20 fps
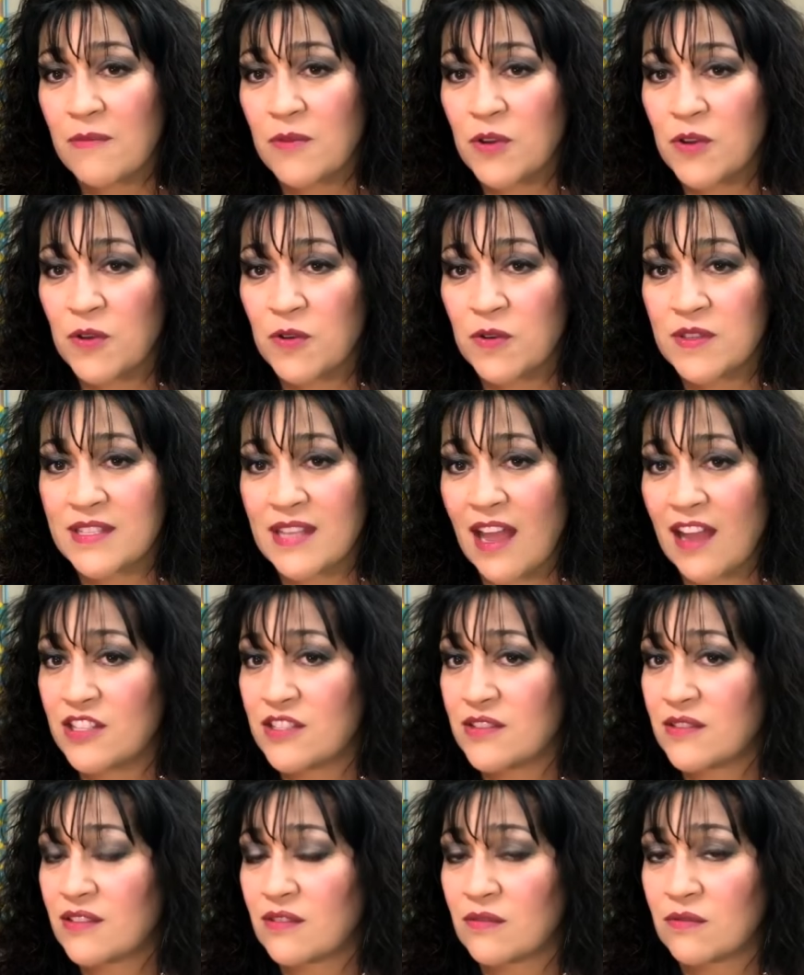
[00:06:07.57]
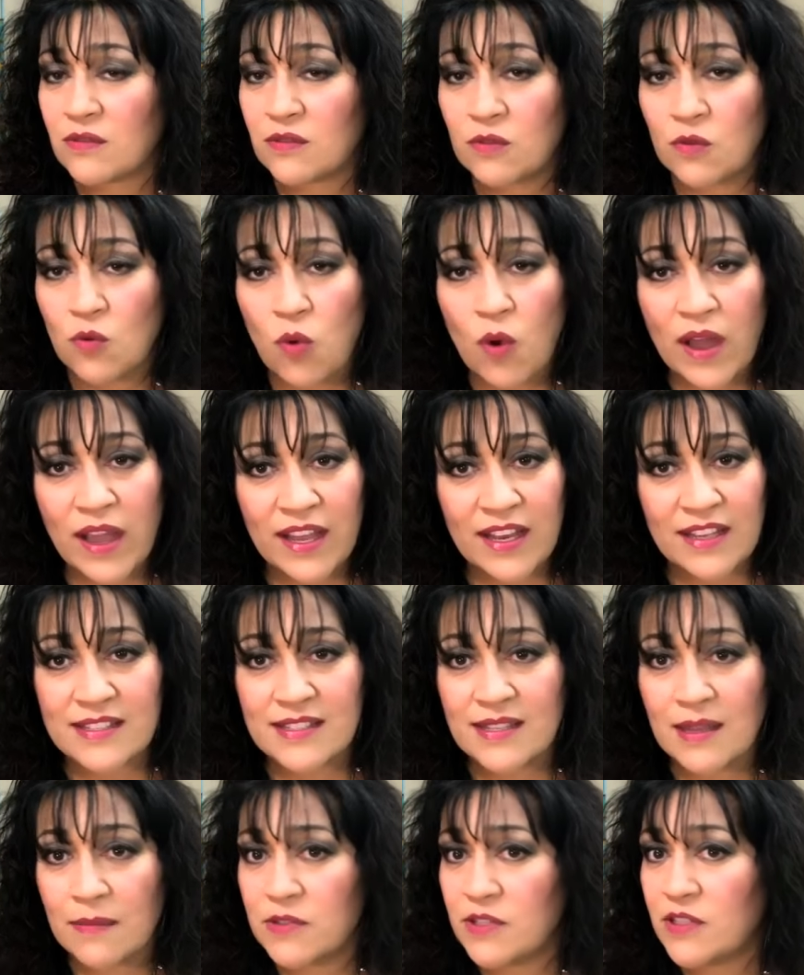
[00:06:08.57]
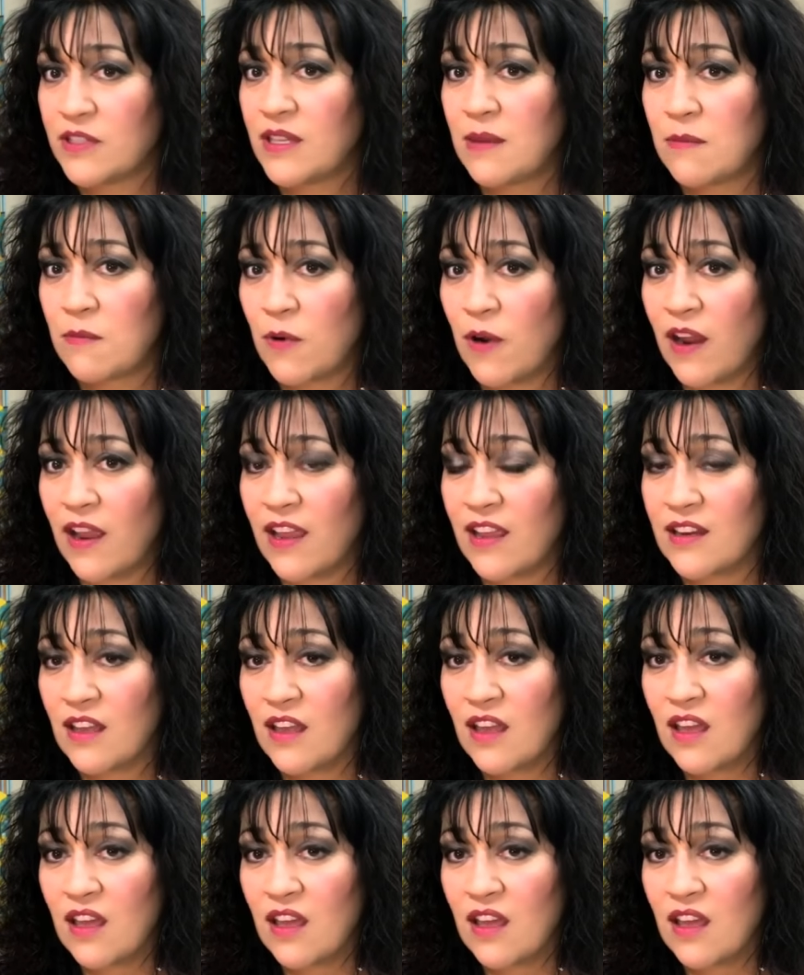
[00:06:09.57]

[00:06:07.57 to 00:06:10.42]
who is actually quite exceptionally bright,